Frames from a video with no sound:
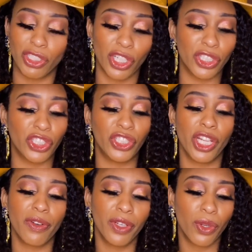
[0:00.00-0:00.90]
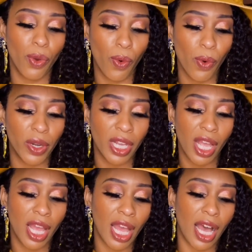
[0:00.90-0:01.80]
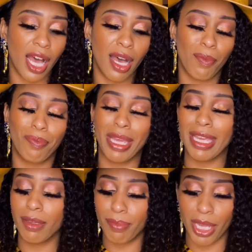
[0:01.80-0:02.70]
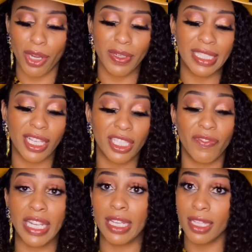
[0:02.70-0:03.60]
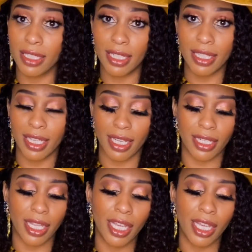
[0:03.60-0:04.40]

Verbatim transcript: There's cherry accord, um, pink berries, there's vanilla again,